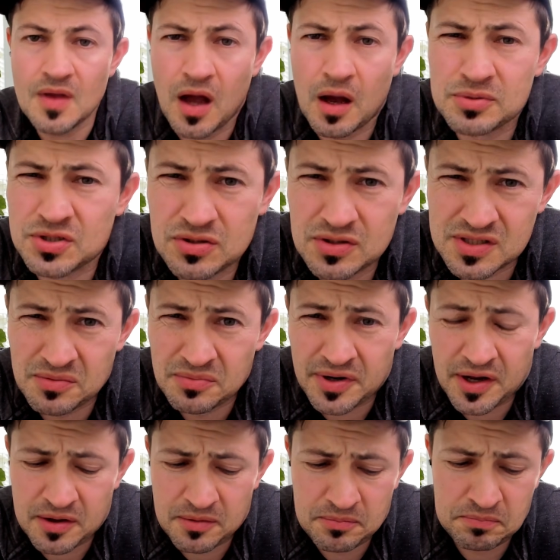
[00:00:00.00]
I'm sure somebody
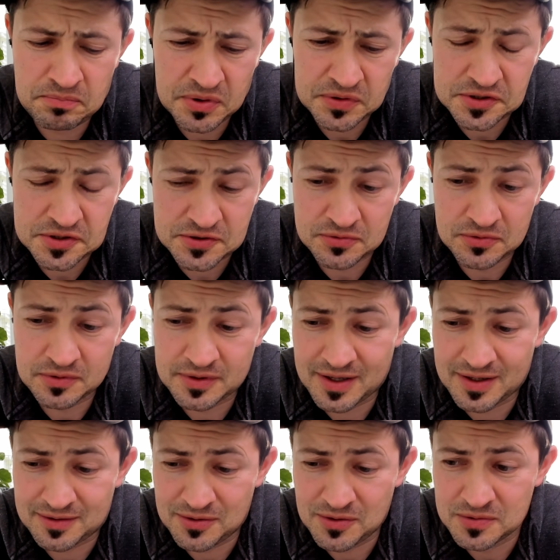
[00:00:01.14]
can build a tool
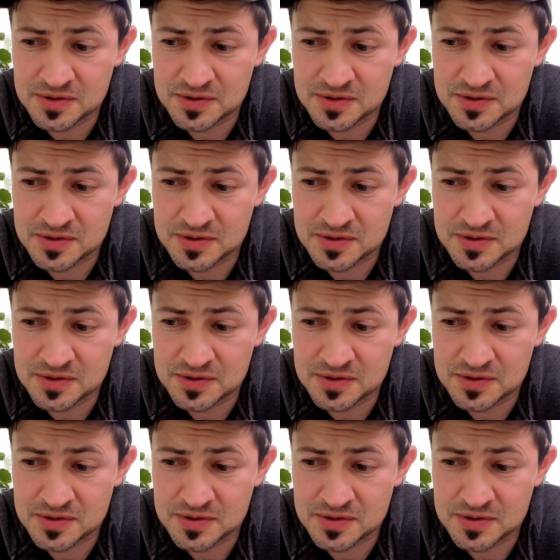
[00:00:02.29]
that you